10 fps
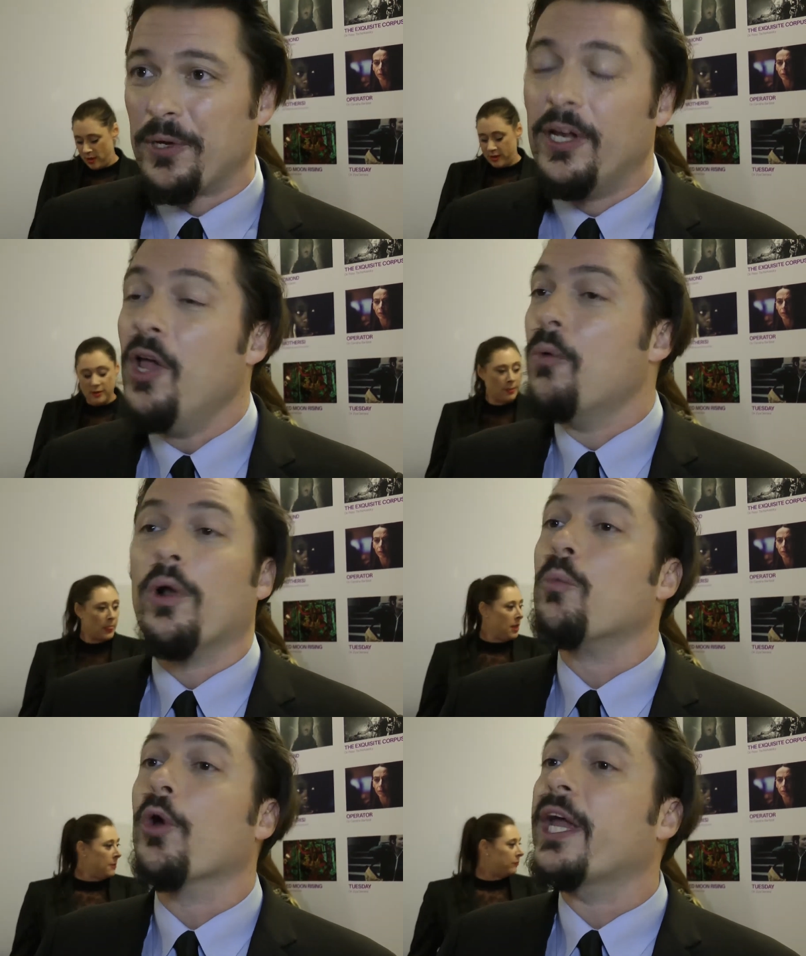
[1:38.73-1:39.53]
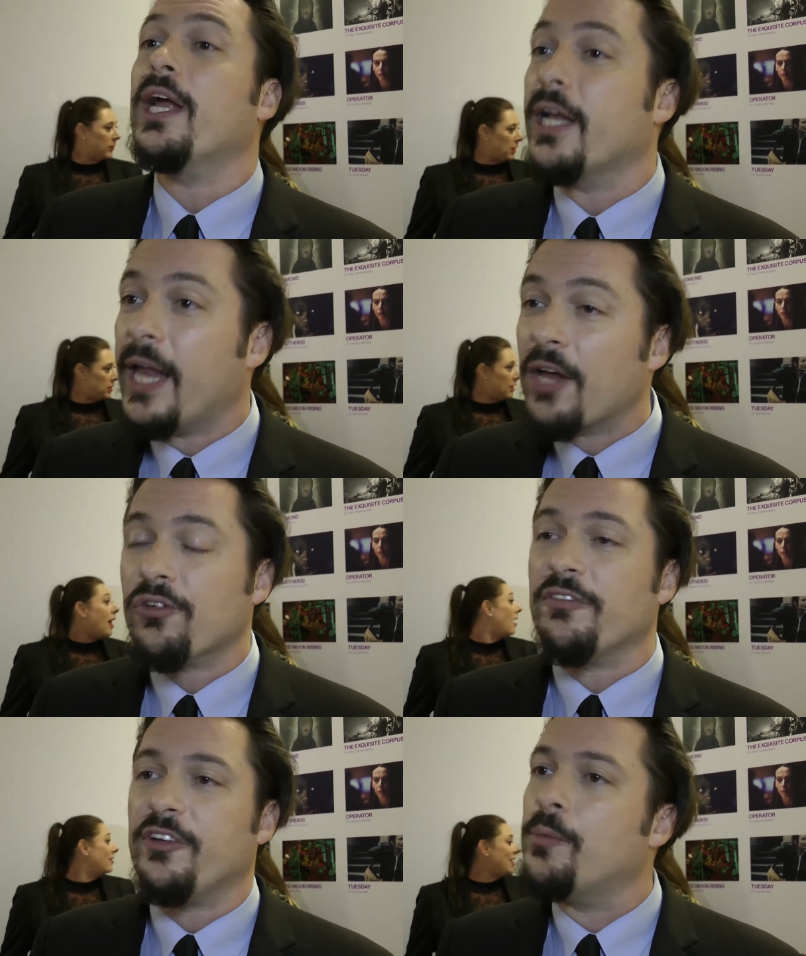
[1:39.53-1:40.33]
Speaker 1: And when I'm working on an
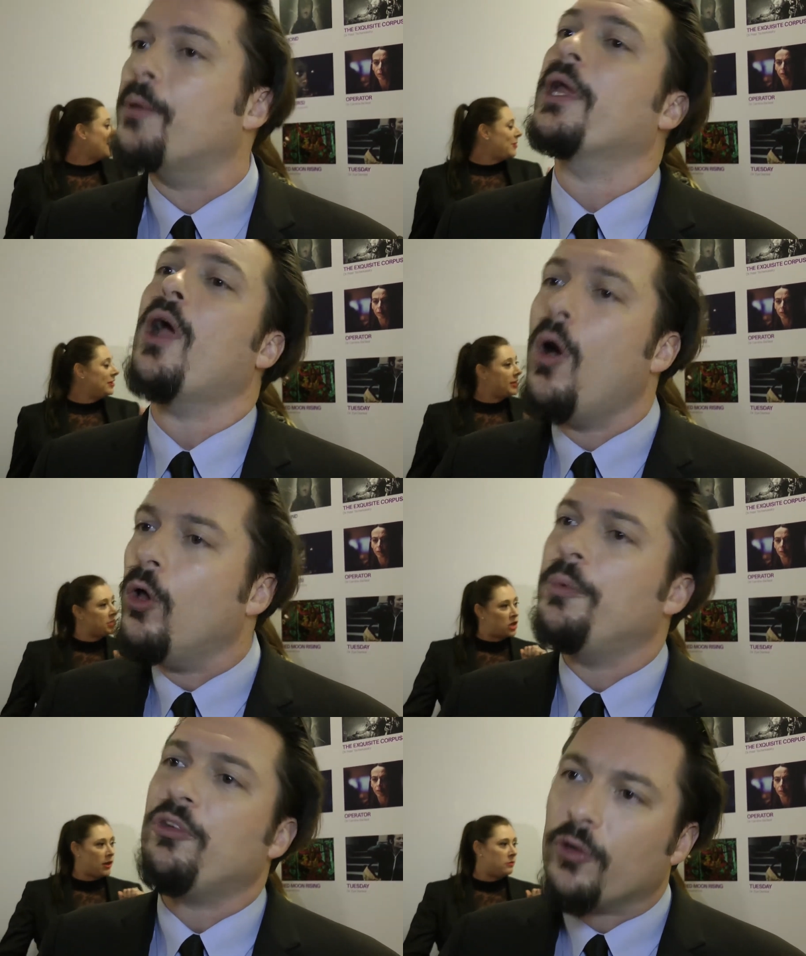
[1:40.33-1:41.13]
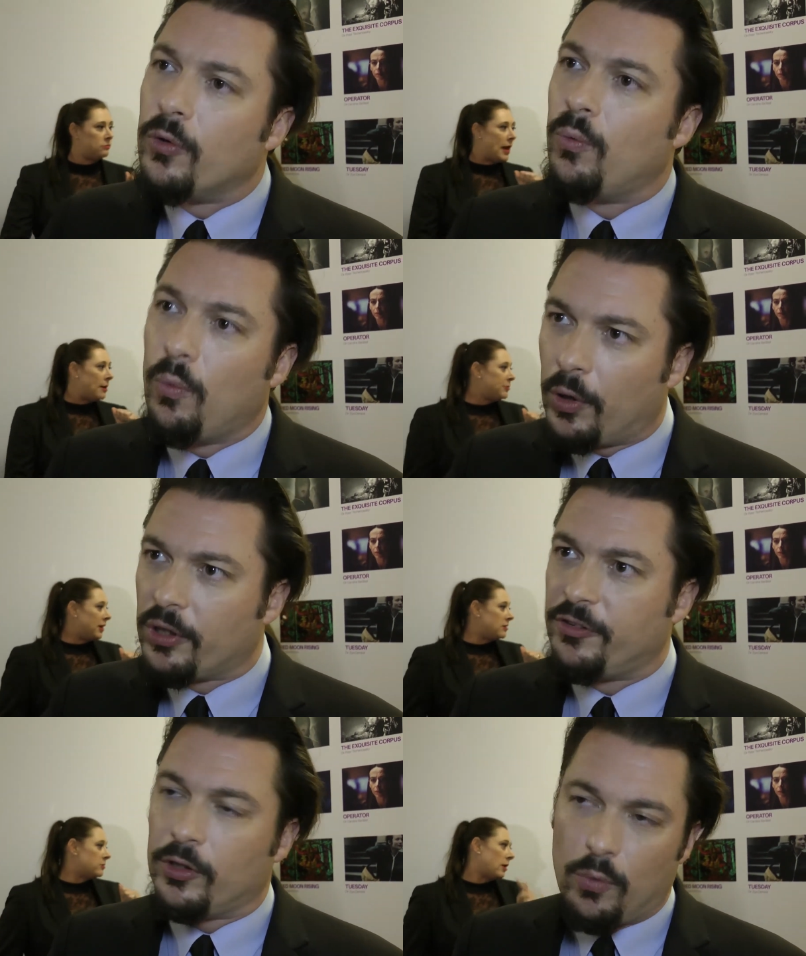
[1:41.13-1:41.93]
action film, I'm like, oh, it'd be so
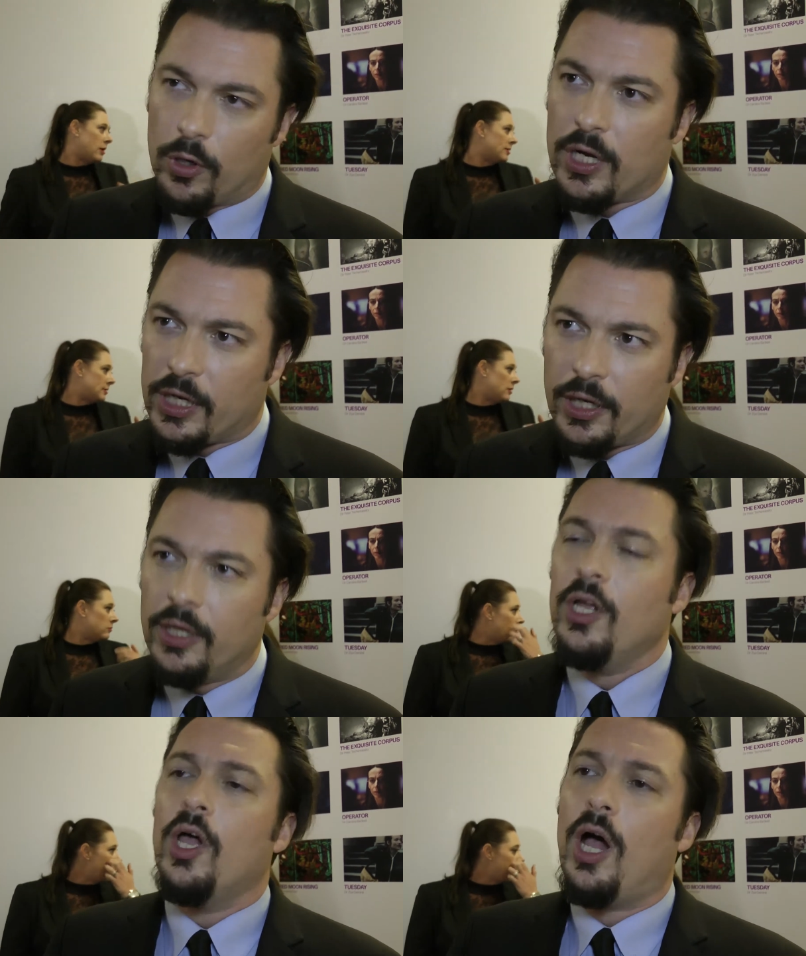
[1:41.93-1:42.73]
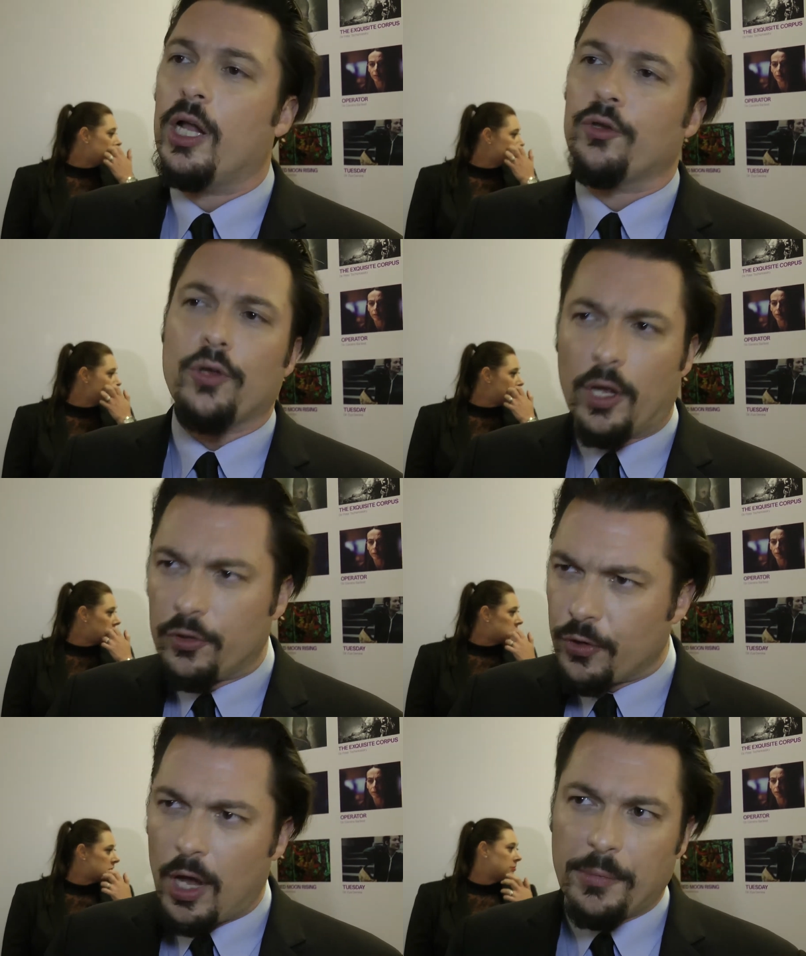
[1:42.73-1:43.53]
wonderful to work on a on a, a
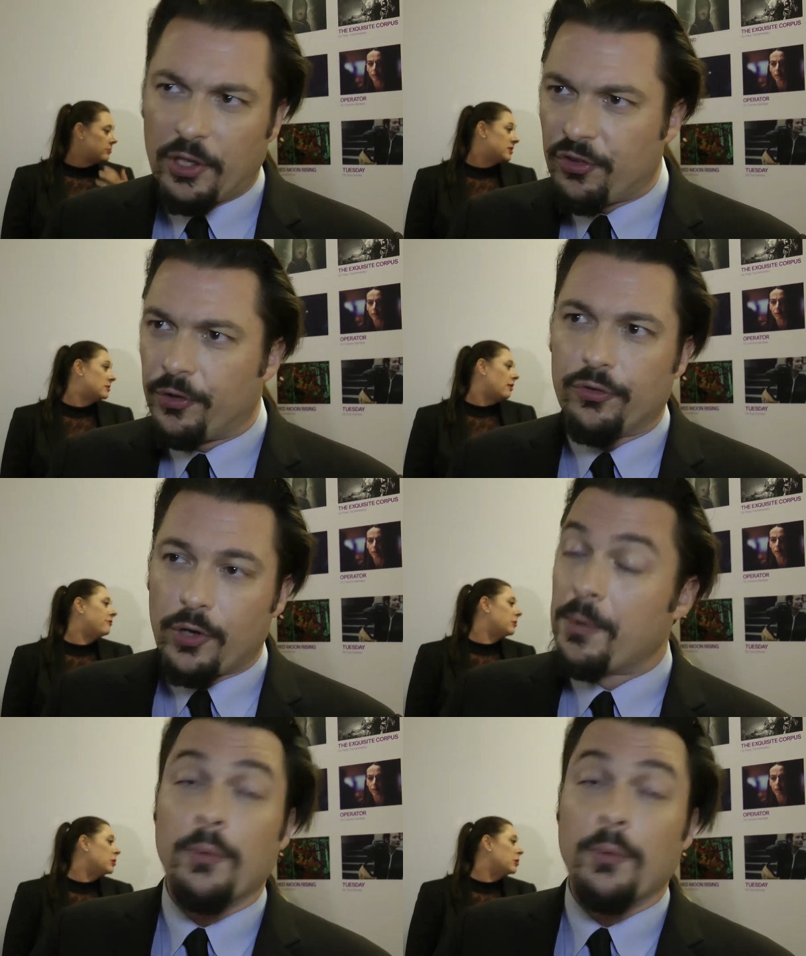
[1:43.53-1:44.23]
drama and a serious drama.